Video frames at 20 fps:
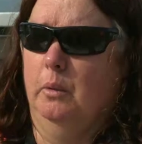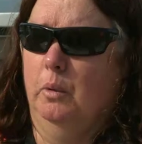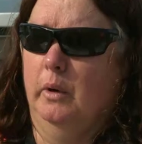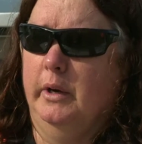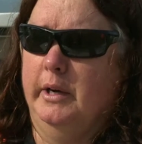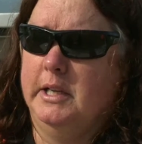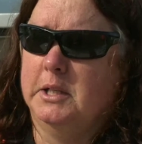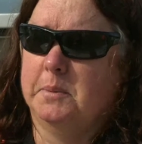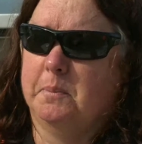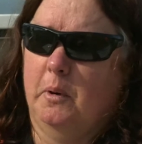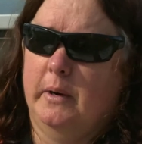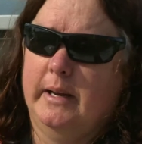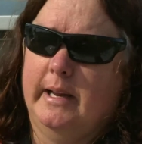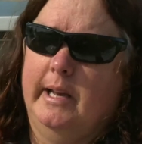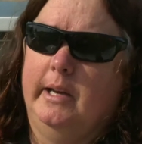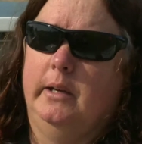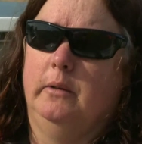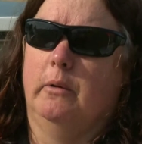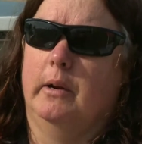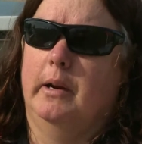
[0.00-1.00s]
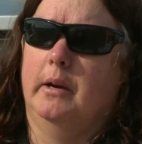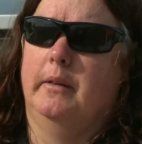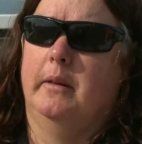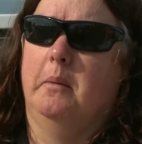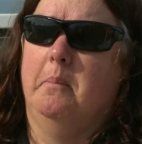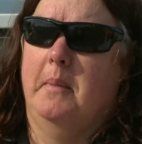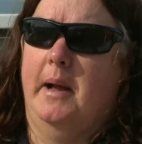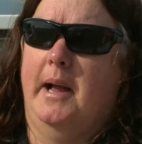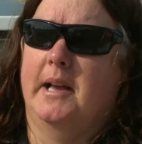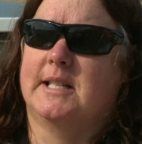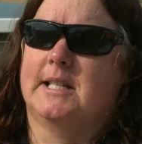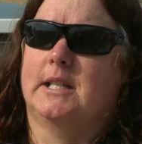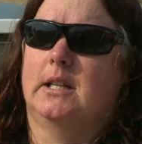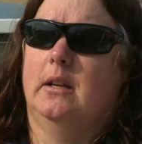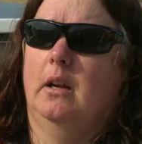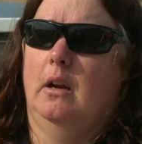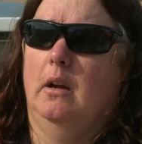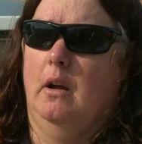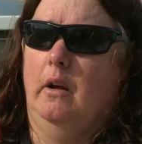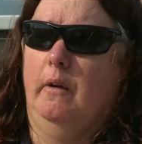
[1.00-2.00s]
weeds by getting rid of the mass
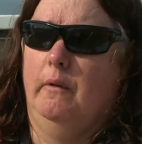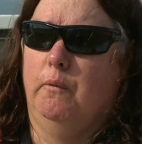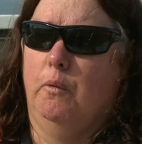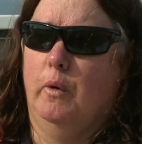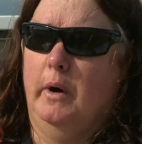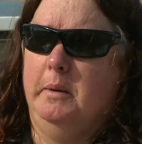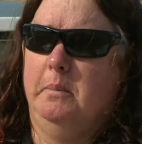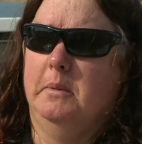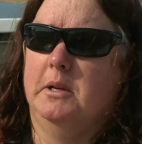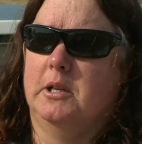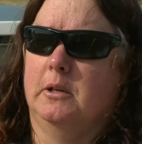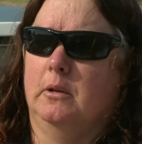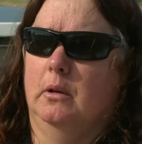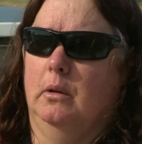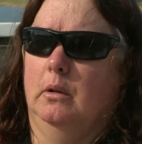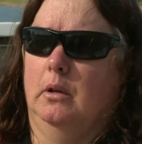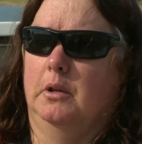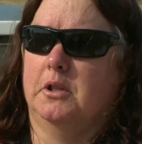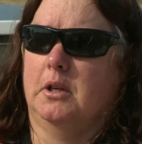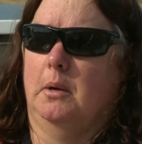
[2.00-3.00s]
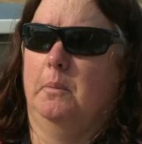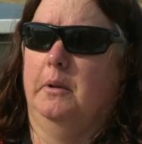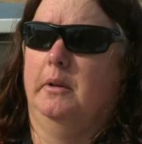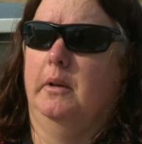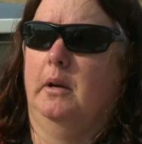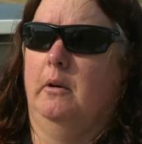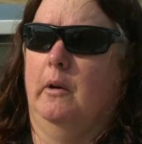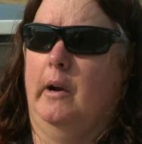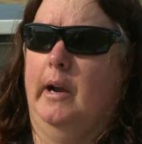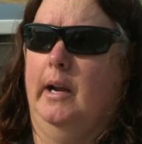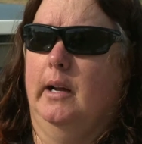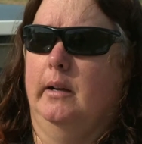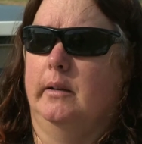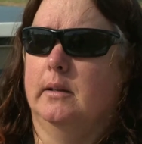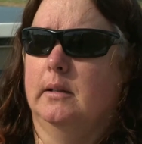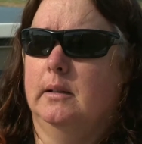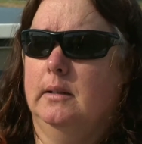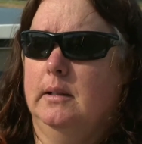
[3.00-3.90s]
of weed material on top of the ground.